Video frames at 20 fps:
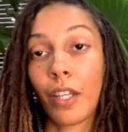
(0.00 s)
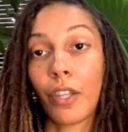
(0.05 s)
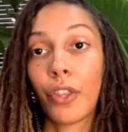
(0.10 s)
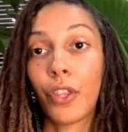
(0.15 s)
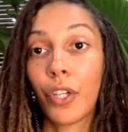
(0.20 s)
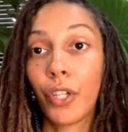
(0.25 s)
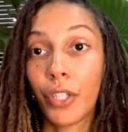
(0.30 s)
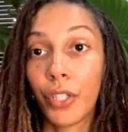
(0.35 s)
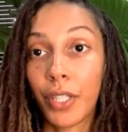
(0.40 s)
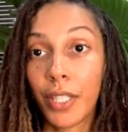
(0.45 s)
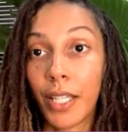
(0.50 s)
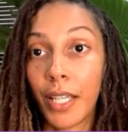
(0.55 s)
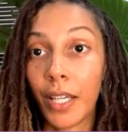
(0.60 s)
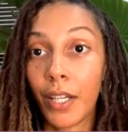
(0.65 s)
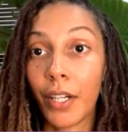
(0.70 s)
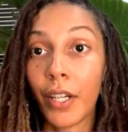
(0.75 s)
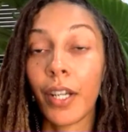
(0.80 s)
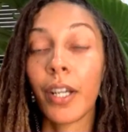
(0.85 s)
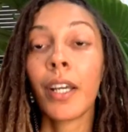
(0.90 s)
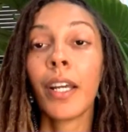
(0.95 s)
the 3rd
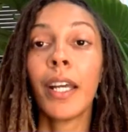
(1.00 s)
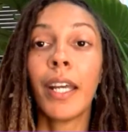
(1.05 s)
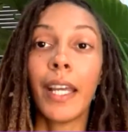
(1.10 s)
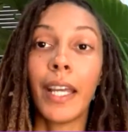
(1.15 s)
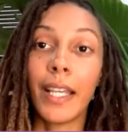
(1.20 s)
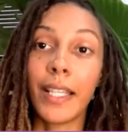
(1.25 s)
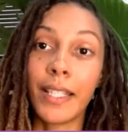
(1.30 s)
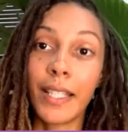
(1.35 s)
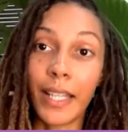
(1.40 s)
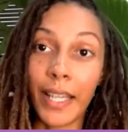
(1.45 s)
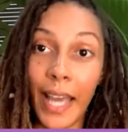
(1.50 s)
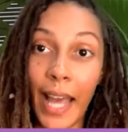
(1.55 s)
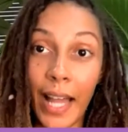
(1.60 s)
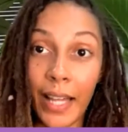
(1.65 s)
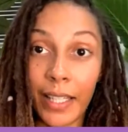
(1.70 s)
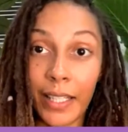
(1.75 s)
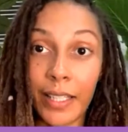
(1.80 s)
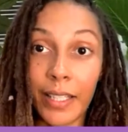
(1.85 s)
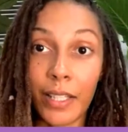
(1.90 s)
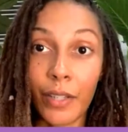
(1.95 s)
tier is the
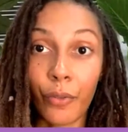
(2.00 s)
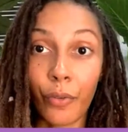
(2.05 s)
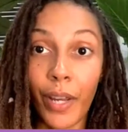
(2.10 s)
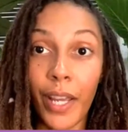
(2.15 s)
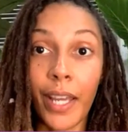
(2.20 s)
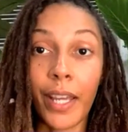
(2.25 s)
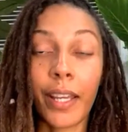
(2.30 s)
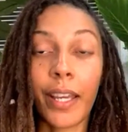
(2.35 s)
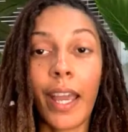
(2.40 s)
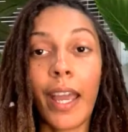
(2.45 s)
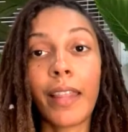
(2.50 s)
Galaxy rank.